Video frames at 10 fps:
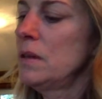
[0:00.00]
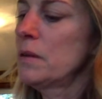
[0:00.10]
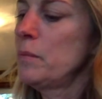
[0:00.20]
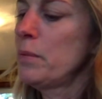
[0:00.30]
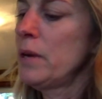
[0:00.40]

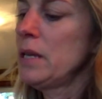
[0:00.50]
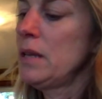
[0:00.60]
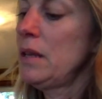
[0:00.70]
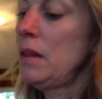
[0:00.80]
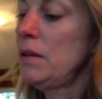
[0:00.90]
like a bright
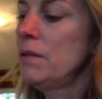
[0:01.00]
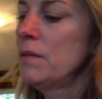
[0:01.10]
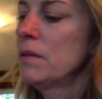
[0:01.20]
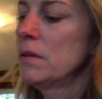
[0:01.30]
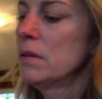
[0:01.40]

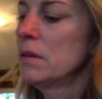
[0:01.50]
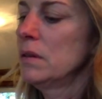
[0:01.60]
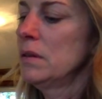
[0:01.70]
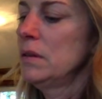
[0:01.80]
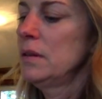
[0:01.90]
yellow.
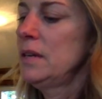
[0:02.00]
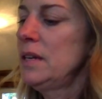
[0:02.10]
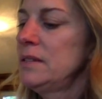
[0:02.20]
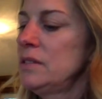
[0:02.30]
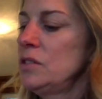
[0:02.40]

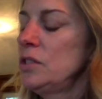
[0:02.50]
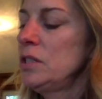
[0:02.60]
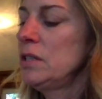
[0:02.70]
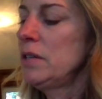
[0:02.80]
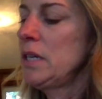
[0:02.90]
Nice and
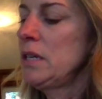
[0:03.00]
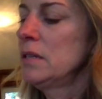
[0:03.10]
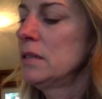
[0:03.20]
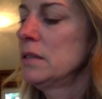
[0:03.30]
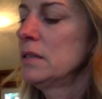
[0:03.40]
cheery
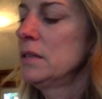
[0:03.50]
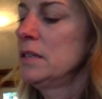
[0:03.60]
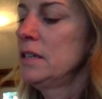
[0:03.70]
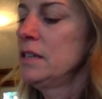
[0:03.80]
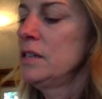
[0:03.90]

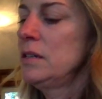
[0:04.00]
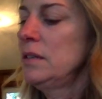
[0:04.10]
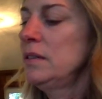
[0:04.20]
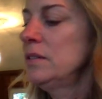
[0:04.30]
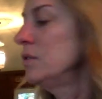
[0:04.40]
on this